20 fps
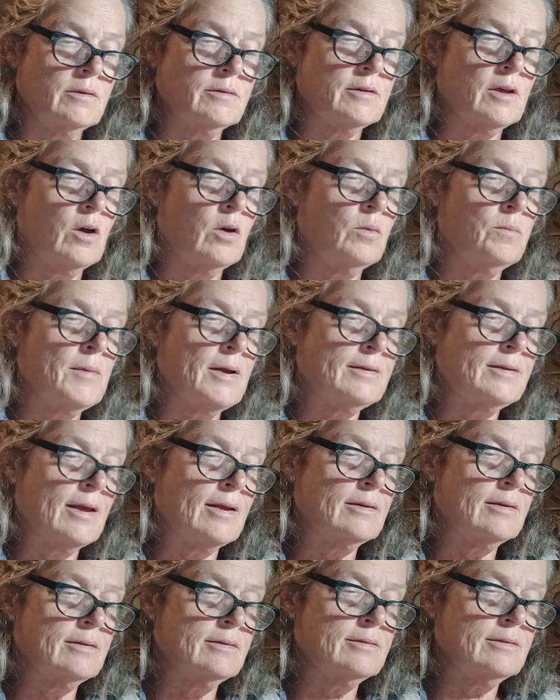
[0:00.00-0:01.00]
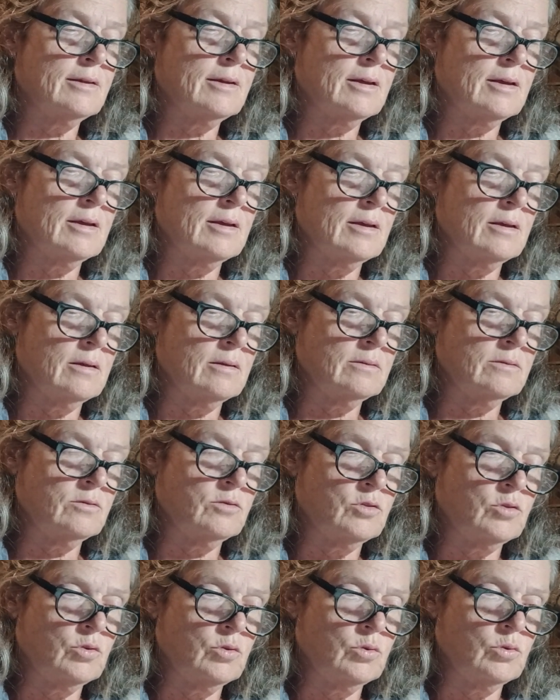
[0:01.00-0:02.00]
So my tendency is
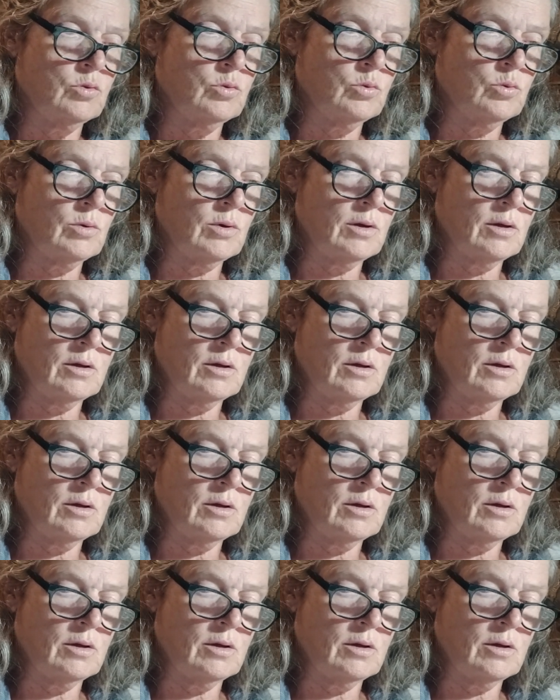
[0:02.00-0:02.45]
to,